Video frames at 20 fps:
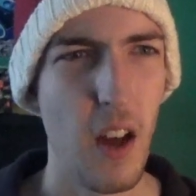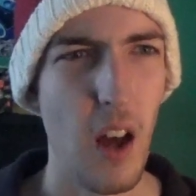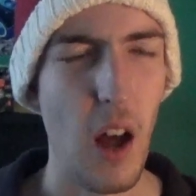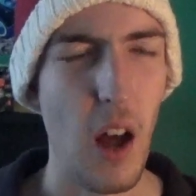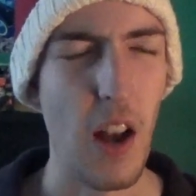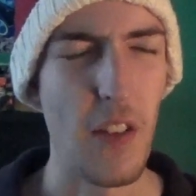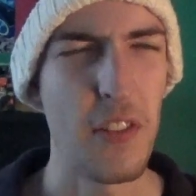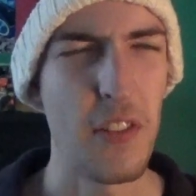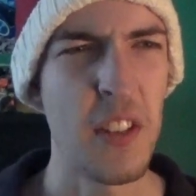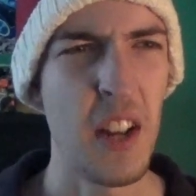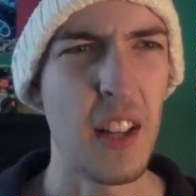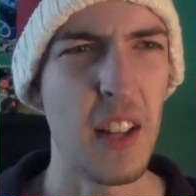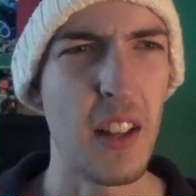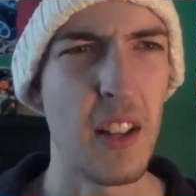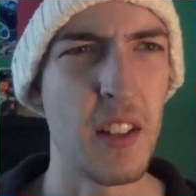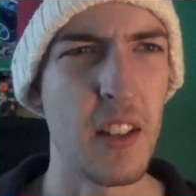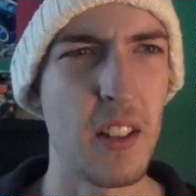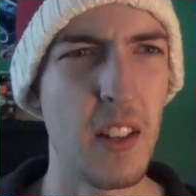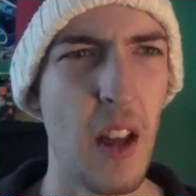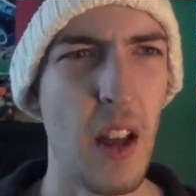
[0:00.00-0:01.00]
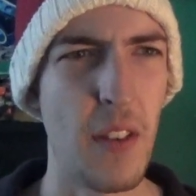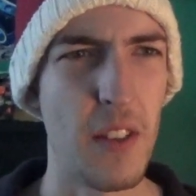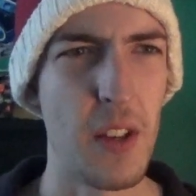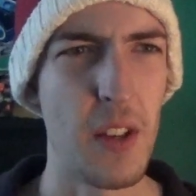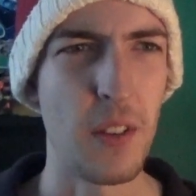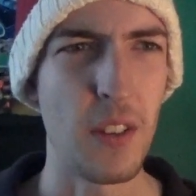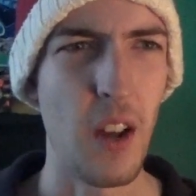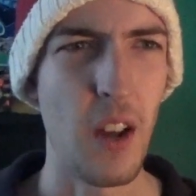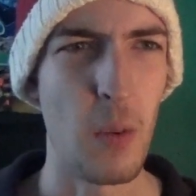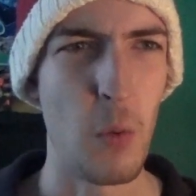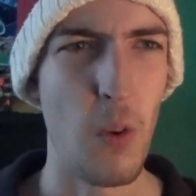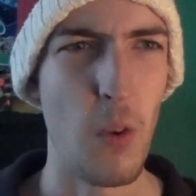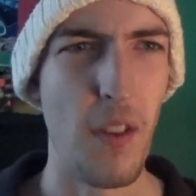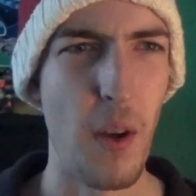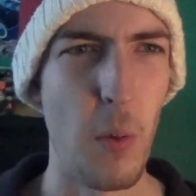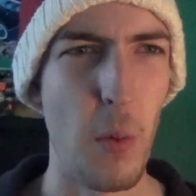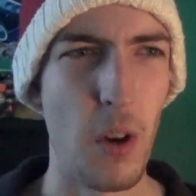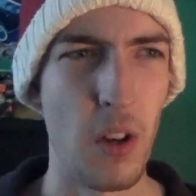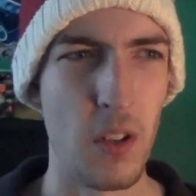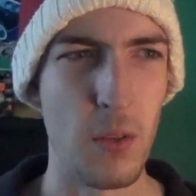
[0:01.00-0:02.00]
I have to take into account that using Garden Warfare
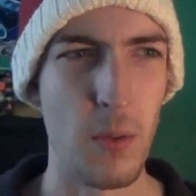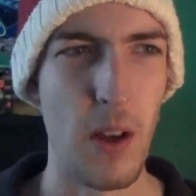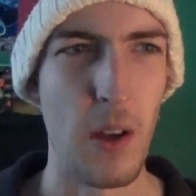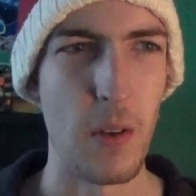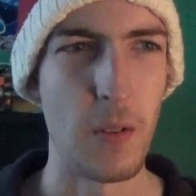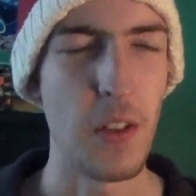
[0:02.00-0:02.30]
1 as well.